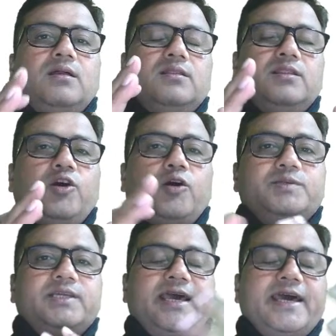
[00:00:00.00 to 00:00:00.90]
the
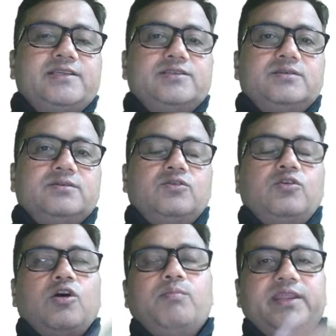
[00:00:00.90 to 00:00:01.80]
option has
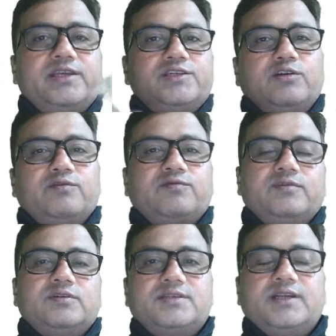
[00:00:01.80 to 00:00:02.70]
combination of
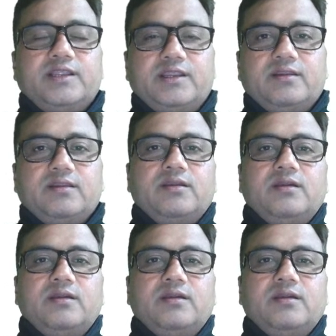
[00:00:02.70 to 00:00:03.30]
certain